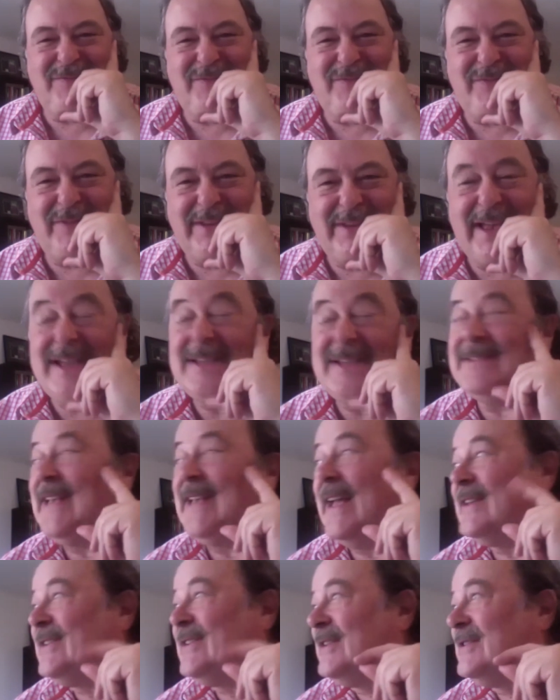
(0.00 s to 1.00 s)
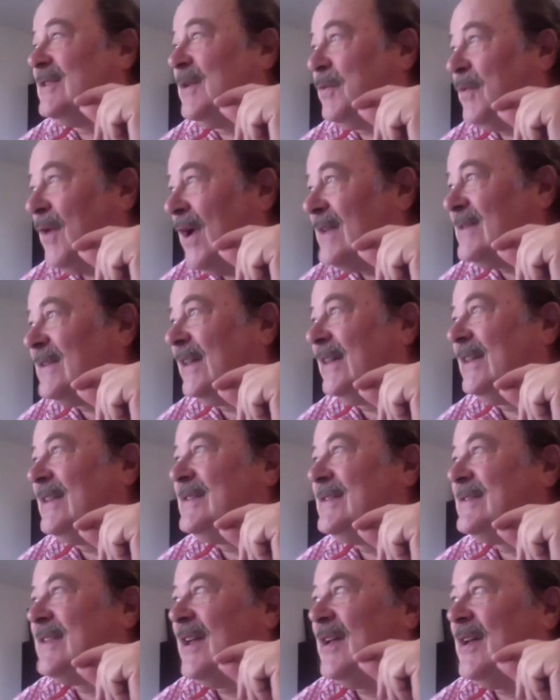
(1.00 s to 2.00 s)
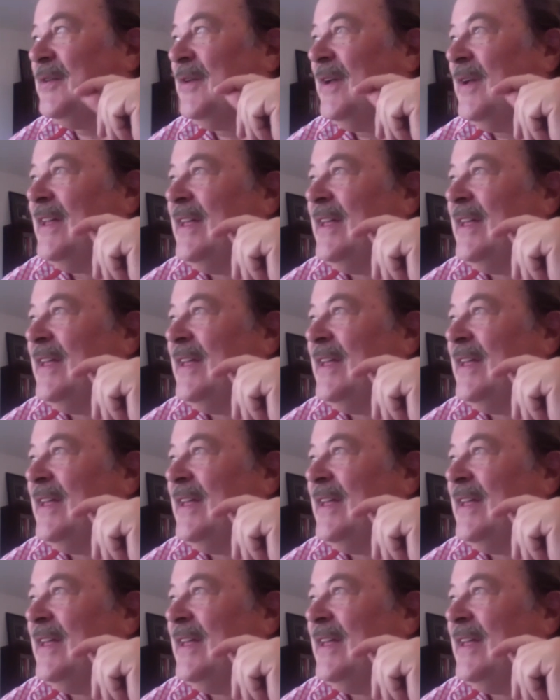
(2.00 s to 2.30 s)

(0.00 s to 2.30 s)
Yes, actually, surprisingly so.